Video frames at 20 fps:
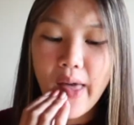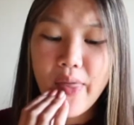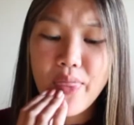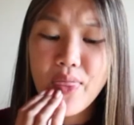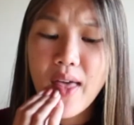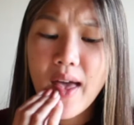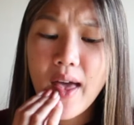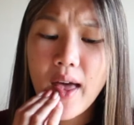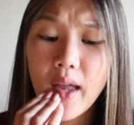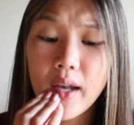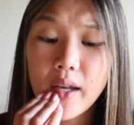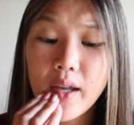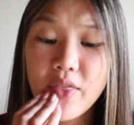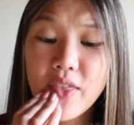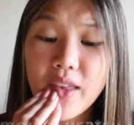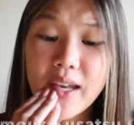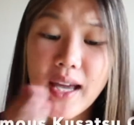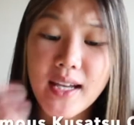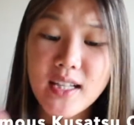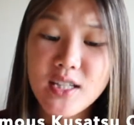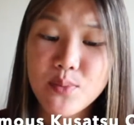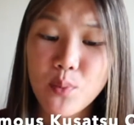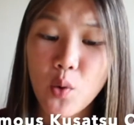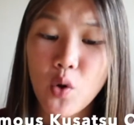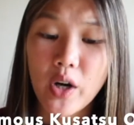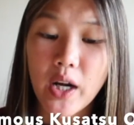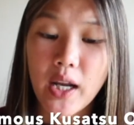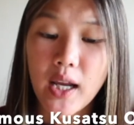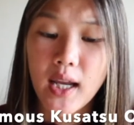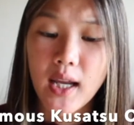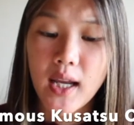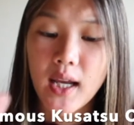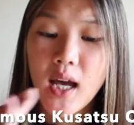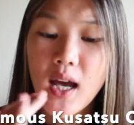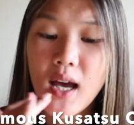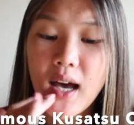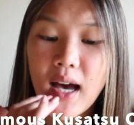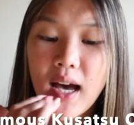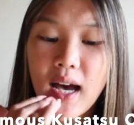And then the next morning